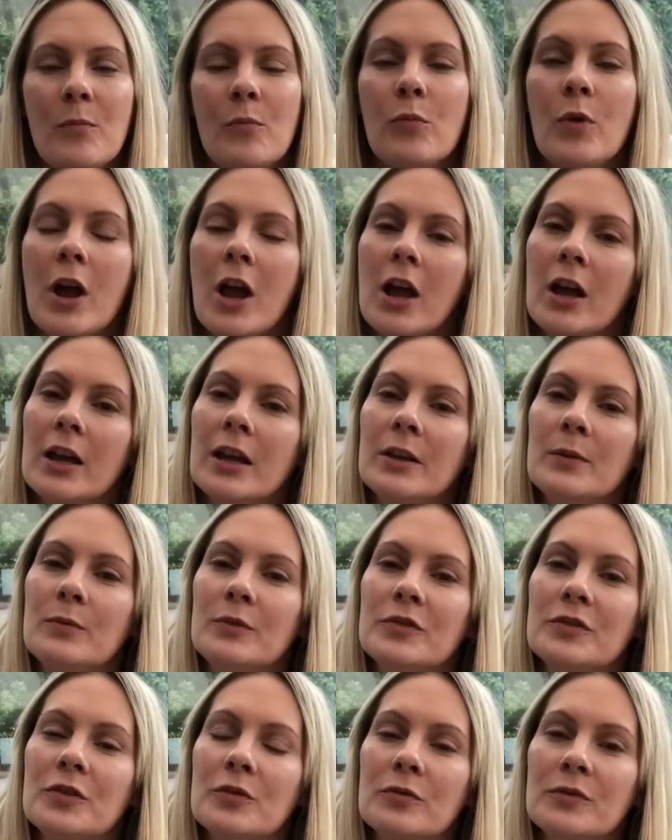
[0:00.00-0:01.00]
what I
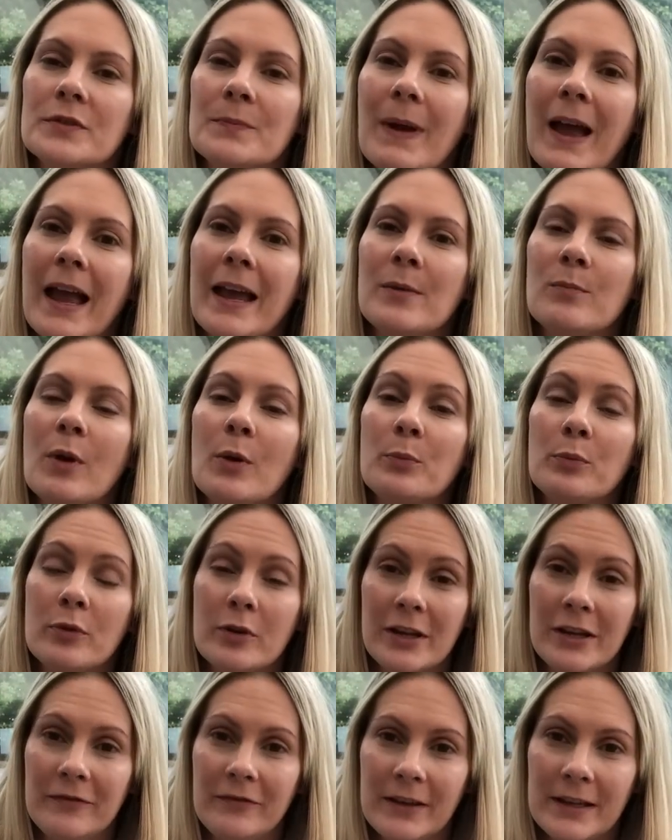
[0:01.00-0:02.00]
talked about in my
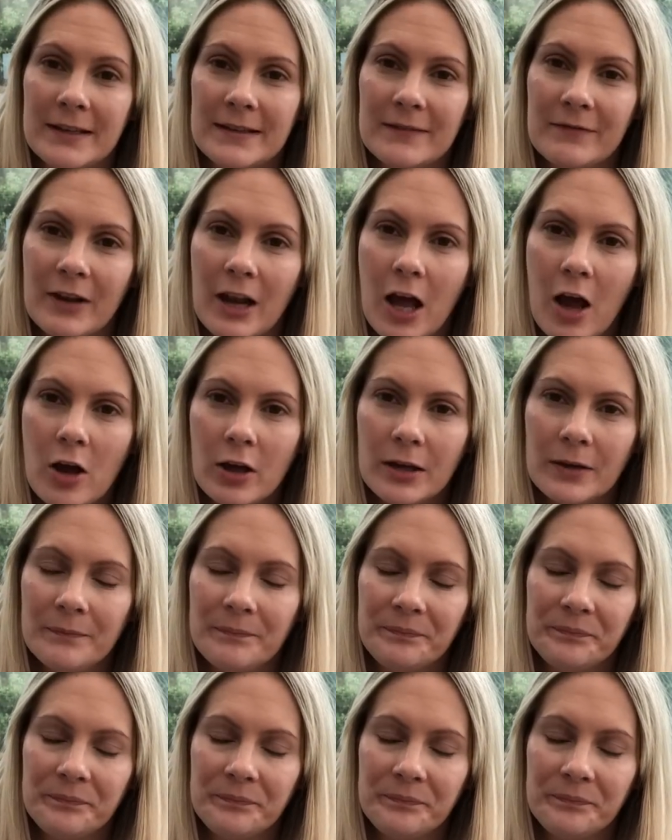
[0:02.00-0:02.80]
previous vlog.